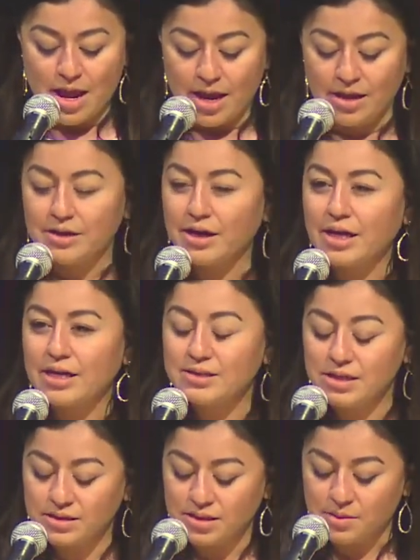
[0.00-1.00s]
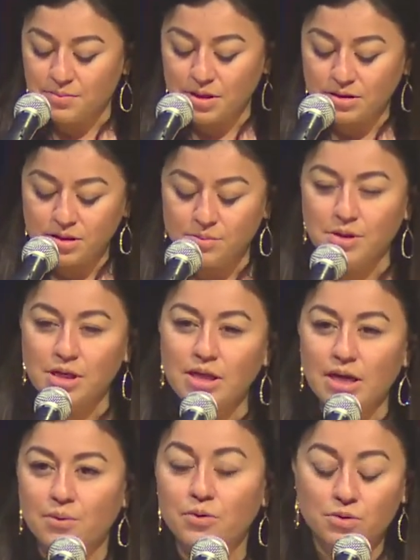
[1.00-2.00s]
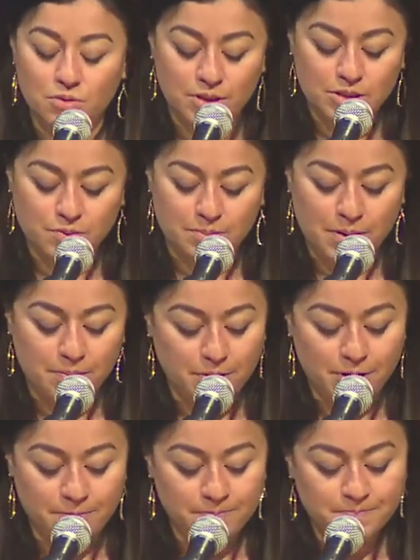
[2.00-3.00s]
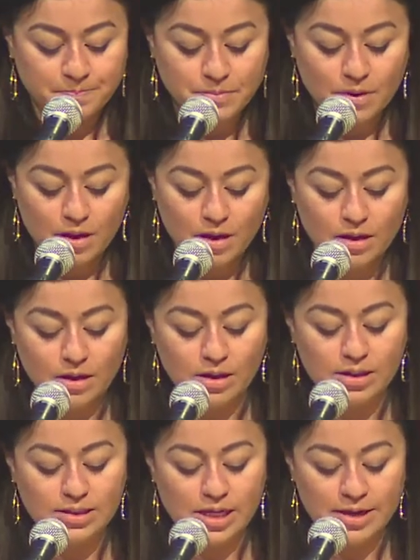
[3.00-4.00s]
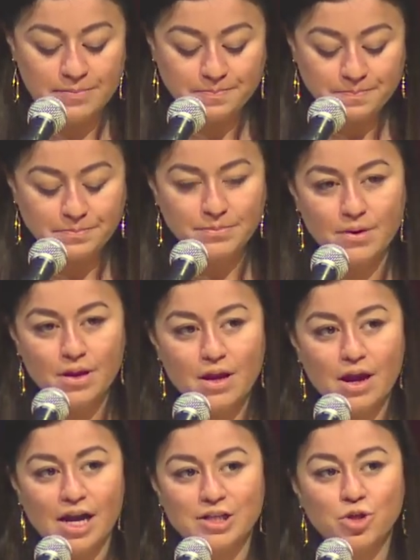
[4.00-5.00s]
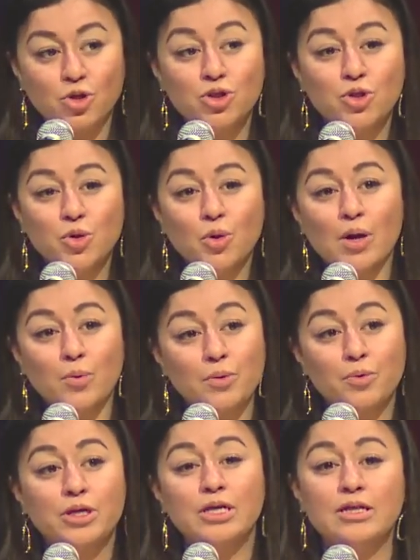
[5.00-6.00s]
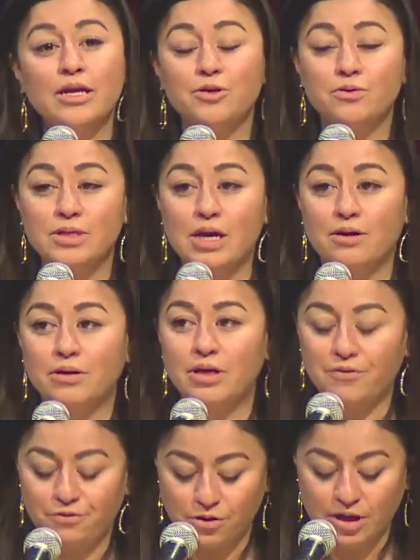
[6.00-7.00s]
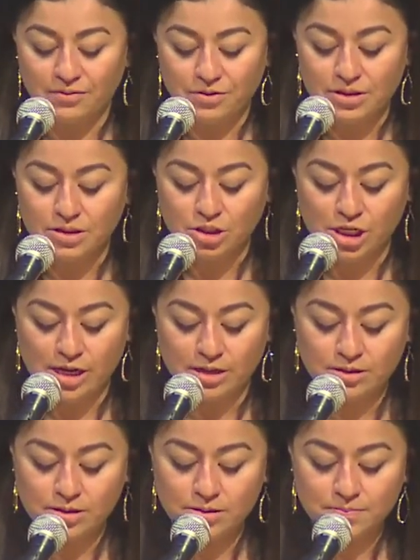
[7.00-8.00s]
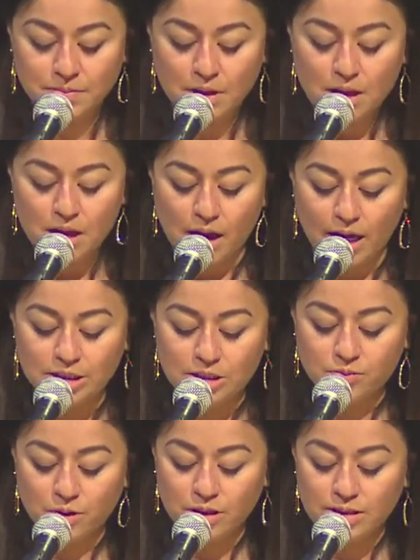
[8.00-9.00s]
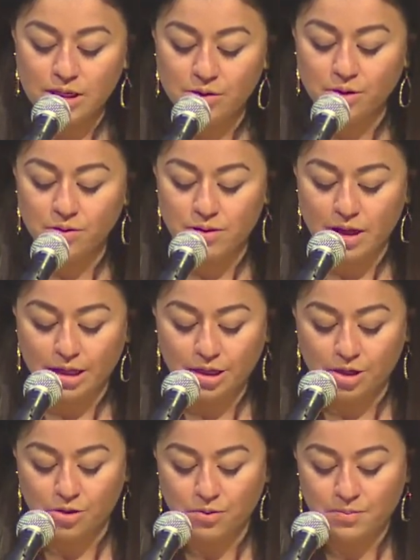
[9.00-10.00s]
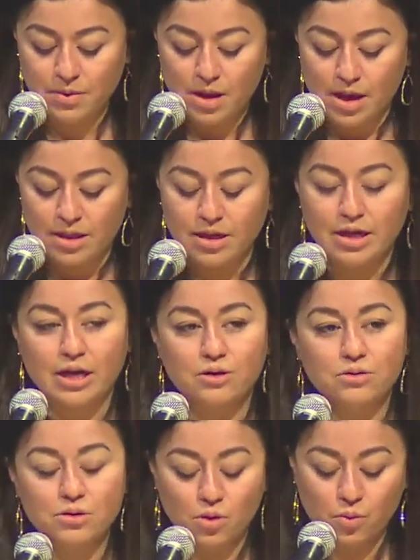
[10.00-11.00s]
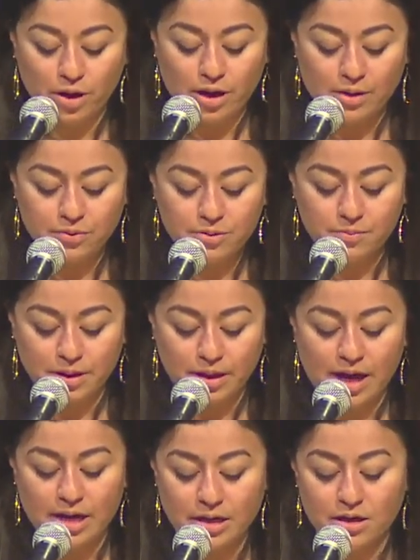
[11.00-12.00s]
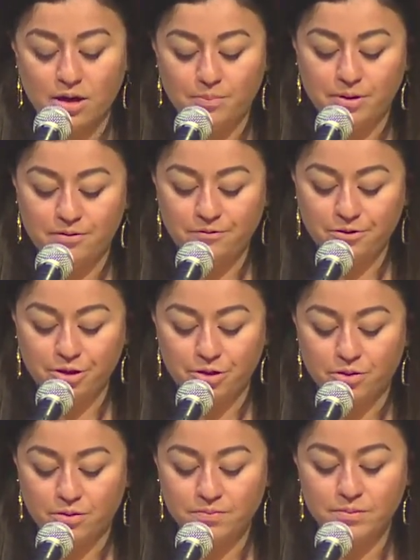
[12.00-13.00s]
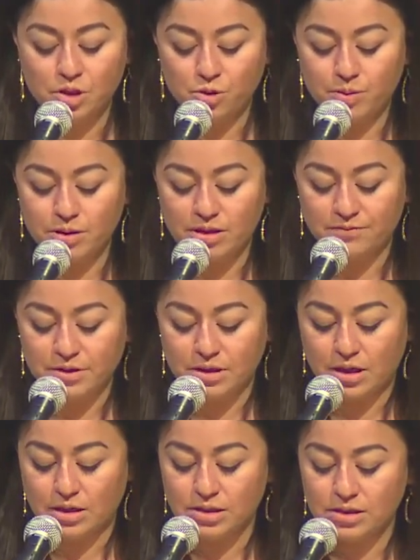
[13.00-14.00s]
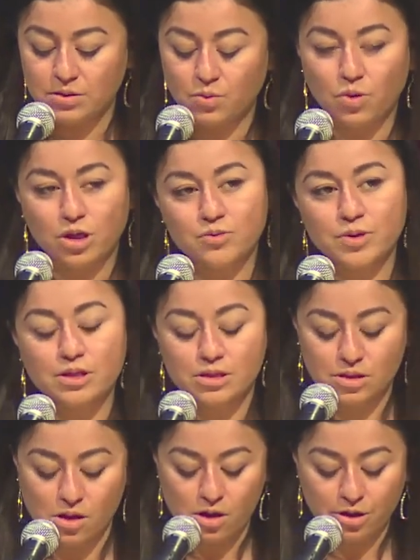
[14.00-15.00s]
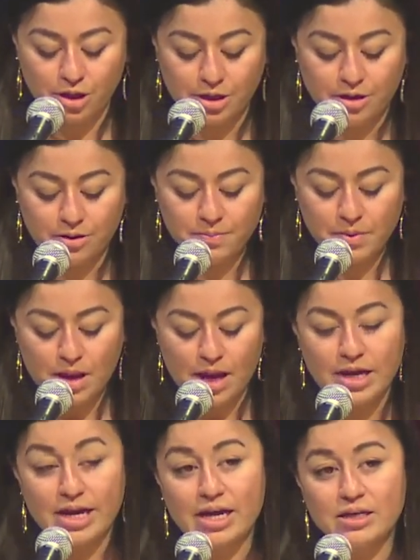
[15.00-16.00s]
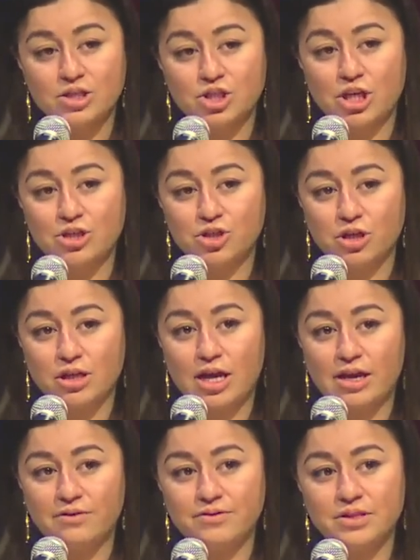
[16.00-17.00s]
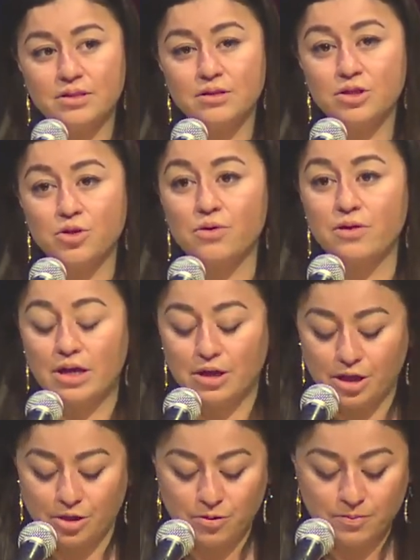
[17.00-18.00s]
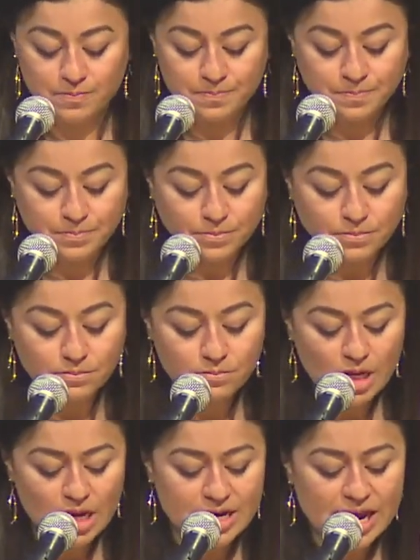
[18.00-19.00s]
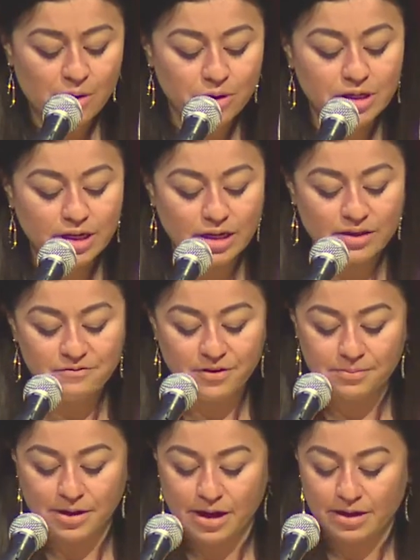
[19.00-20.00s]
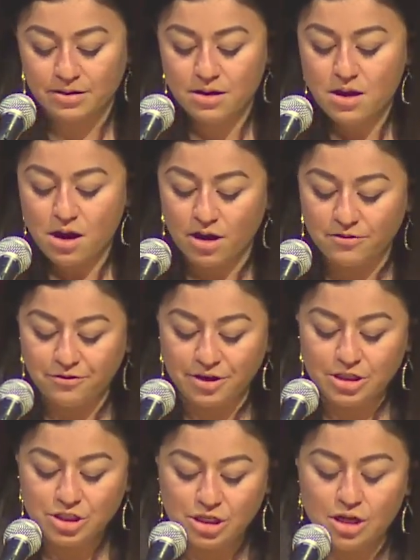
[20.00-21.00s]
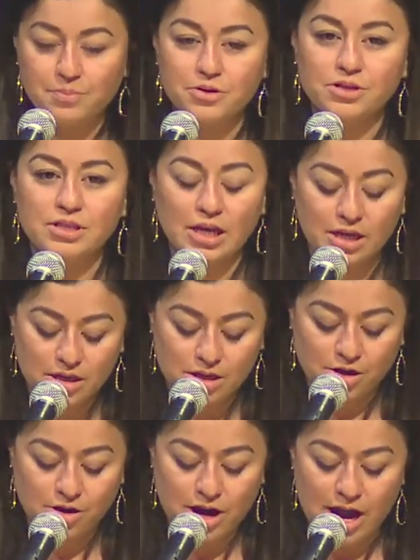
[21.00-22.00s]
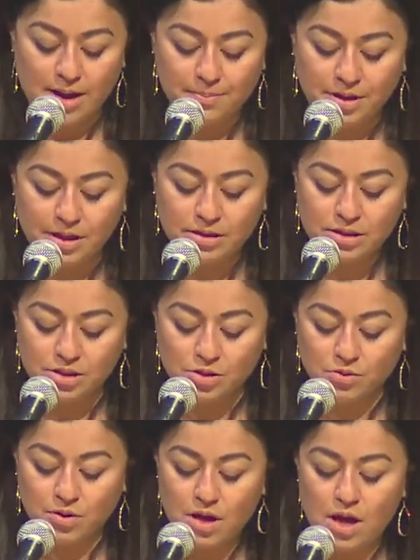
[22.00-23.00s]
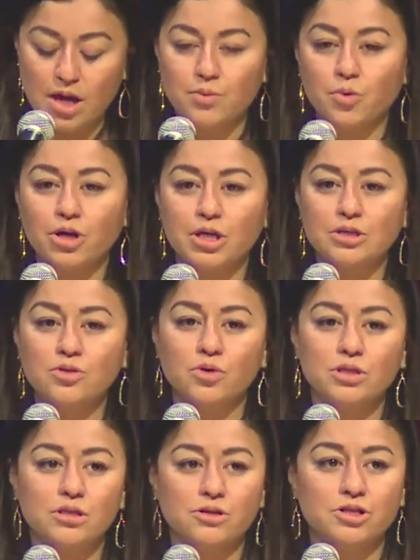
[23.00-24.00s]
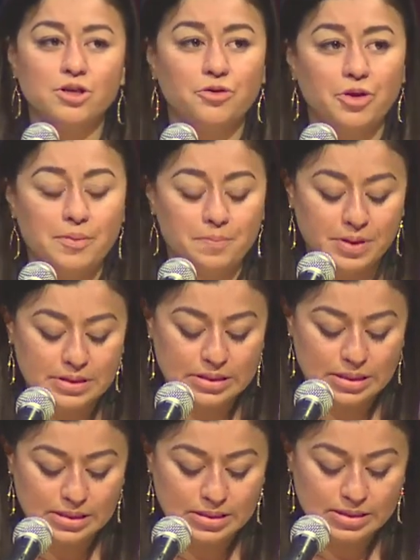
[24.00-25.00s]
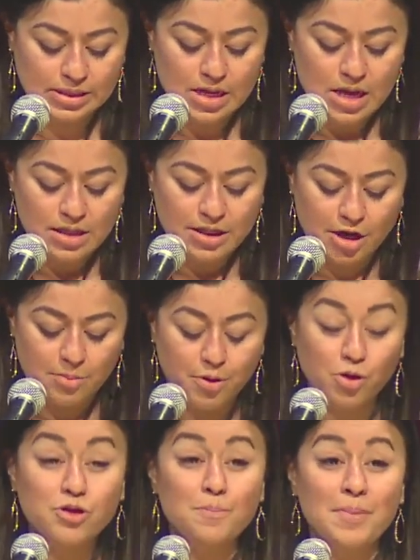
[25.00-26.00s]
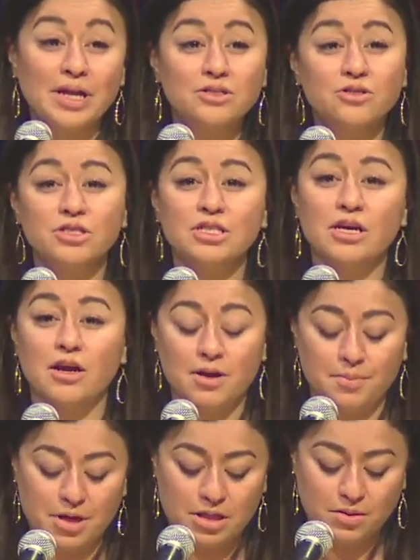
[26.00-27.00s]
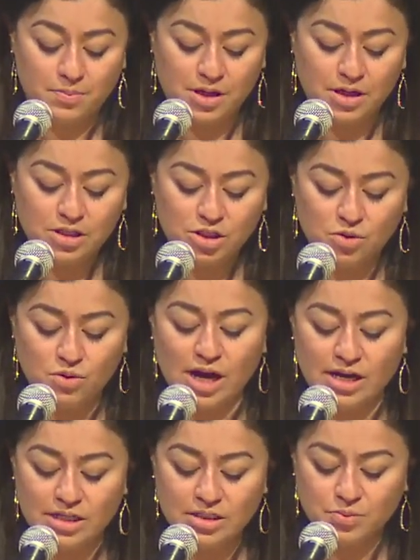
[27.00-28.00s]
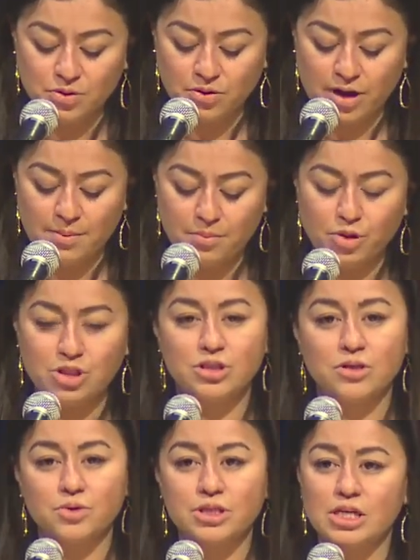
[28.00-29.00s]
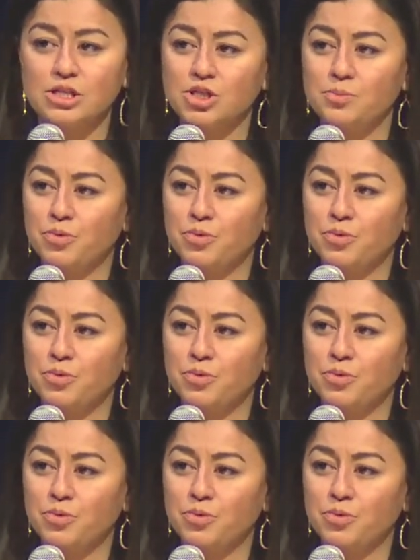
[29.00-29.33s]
Enrique said something to me that I will always remember. He said, I told you we wouldn't let you down if you gave us a chance. I just want to tell you thank you, and that I don't know where I would be had it not been for you. You believed in us, worked with us all year, and it has changed our lives, so thank you. Now Enrique and Fabian are finishing up their second year at PSU and working towards their degree in business. They are both mentors in the PSU Ganas program, which is a retention